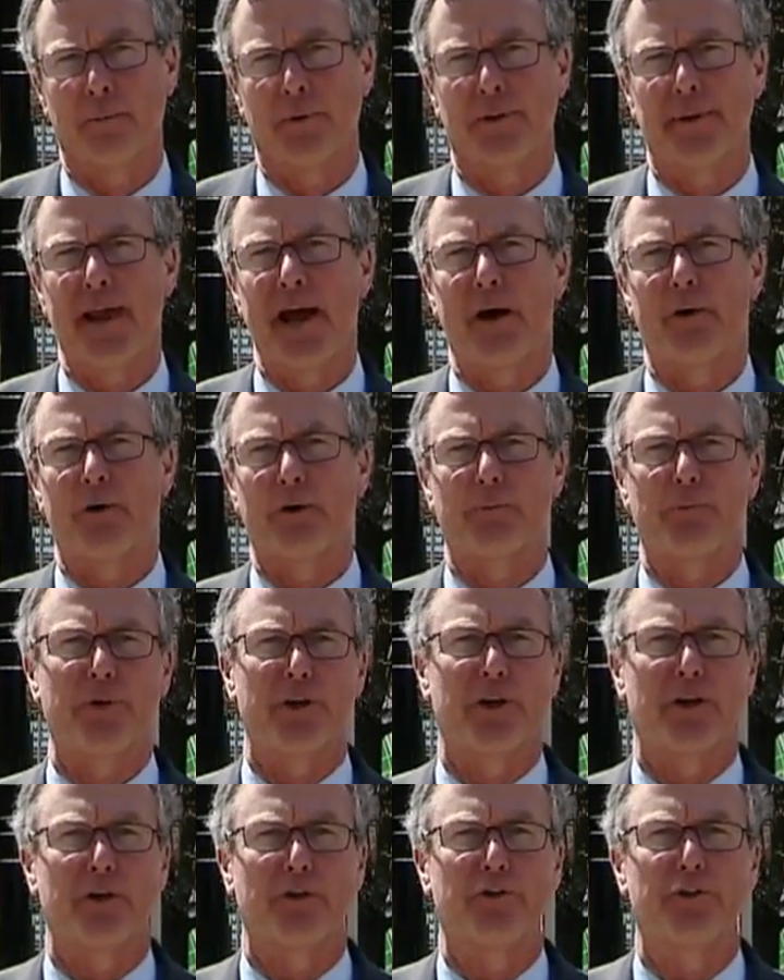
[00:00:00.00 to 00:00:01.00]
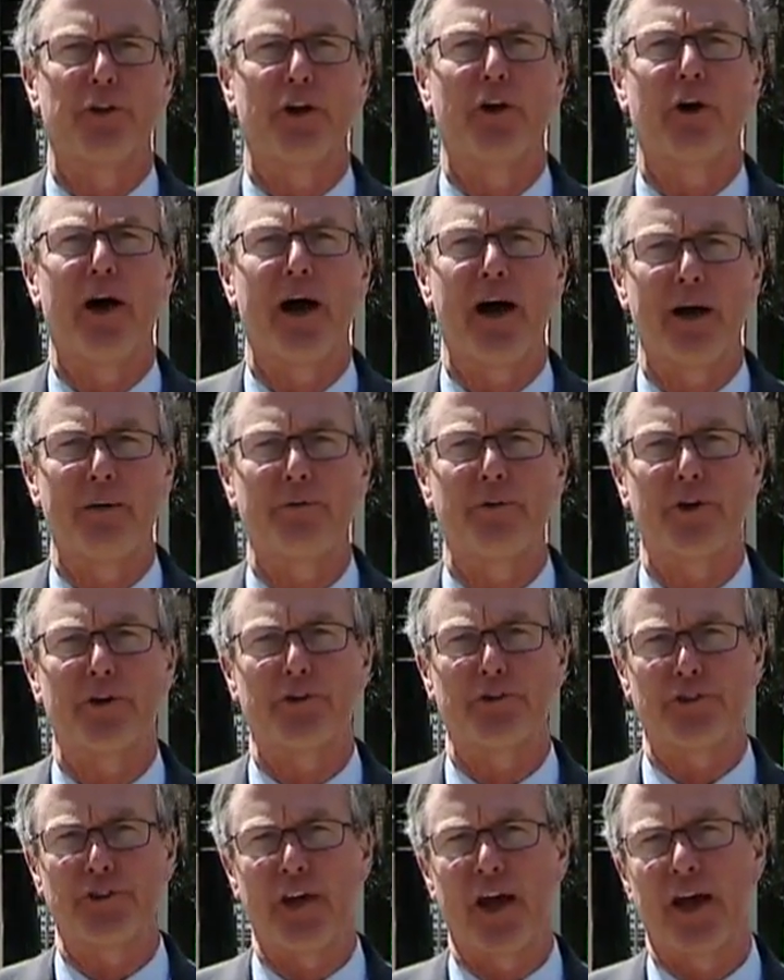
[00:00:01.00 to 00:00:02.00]
But now it appears they'll have
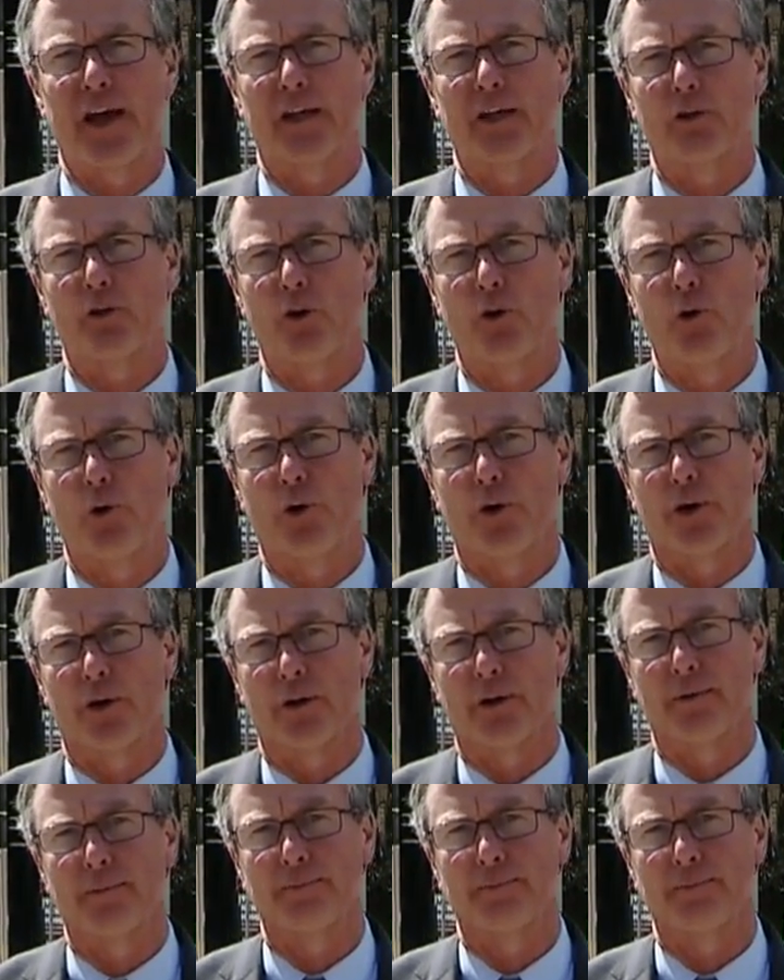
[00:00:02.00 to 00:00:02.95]
their say in court.